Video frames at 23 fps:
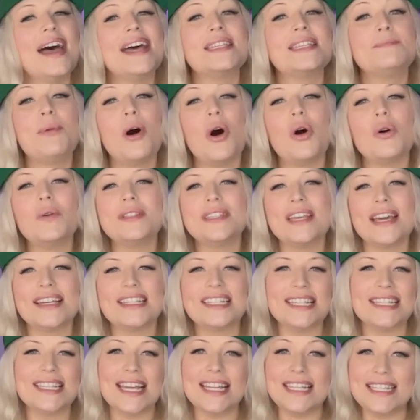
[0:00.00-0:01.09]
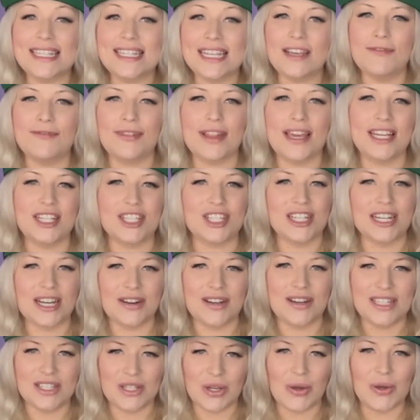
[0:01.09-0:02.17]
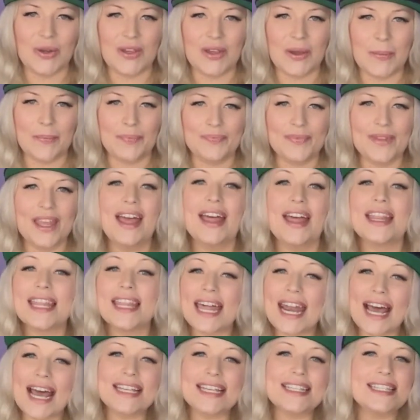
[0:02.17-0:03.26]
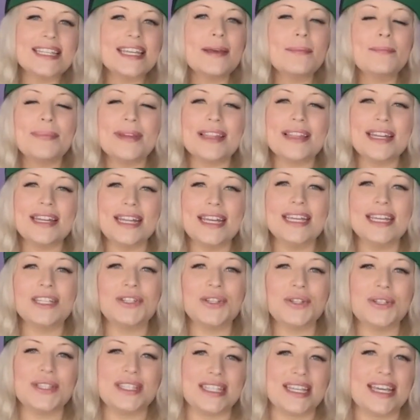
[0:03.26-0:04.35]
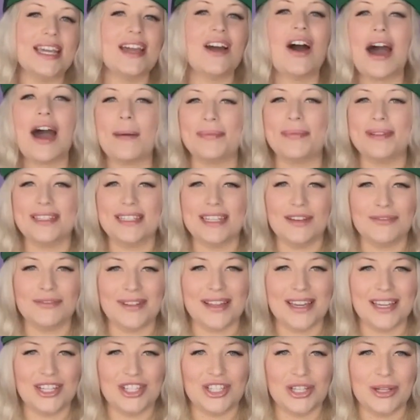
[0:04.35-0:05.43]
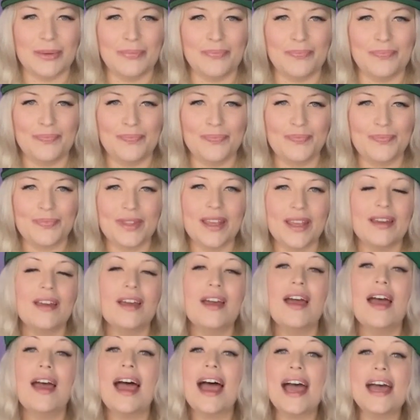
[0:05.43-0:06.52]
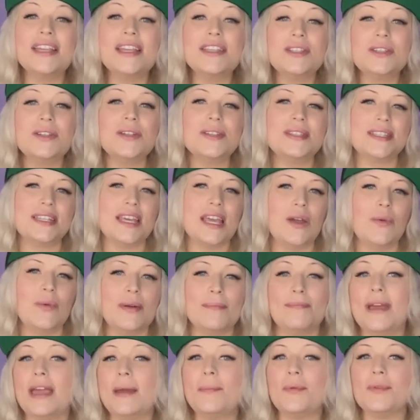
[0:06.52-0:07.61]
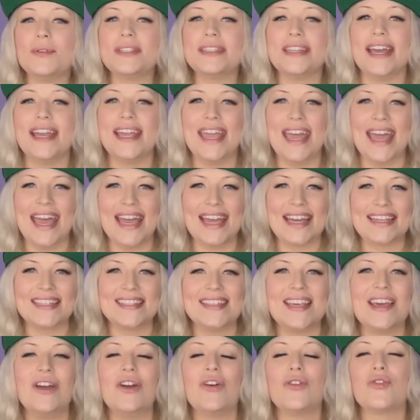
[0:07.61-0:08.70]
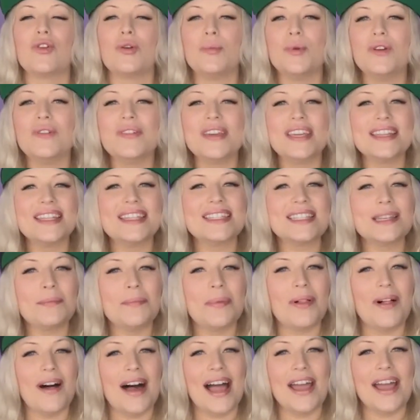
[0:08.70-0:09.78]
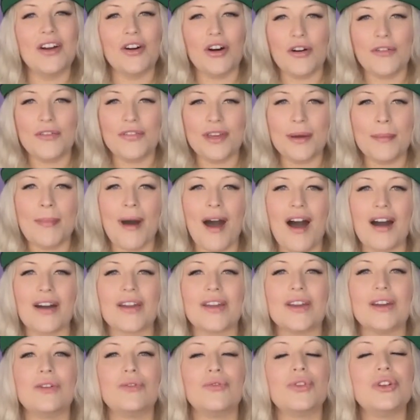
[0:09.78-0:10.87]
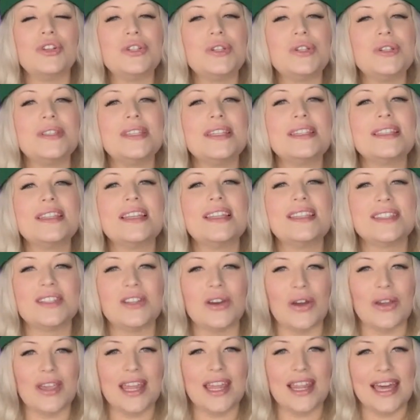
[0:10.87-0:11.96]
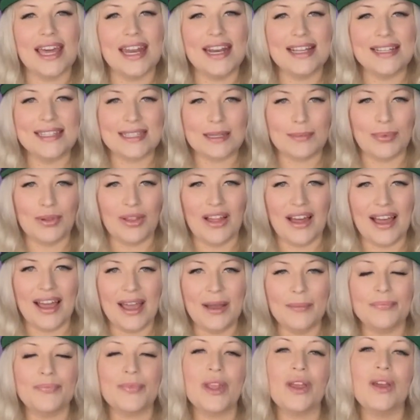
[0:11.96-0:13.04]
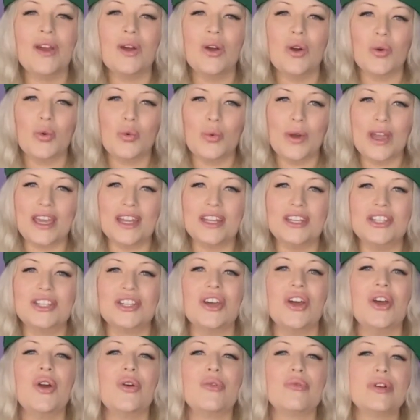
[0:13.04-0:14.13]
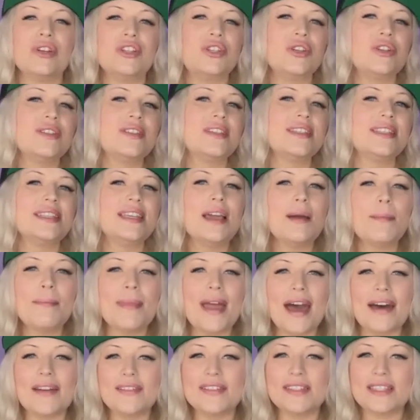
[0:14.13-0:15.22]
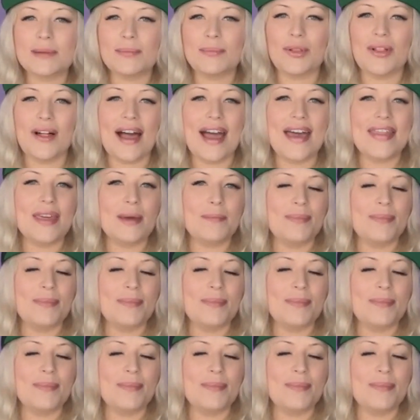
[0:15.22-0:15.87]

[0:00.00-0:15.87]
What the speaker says: as PulseX is a deflationary token that has the ability to see hyperdeflation. As you see when people stake HEX, removing the supply off the market reduces the circulating supply, which reduces the amount of supply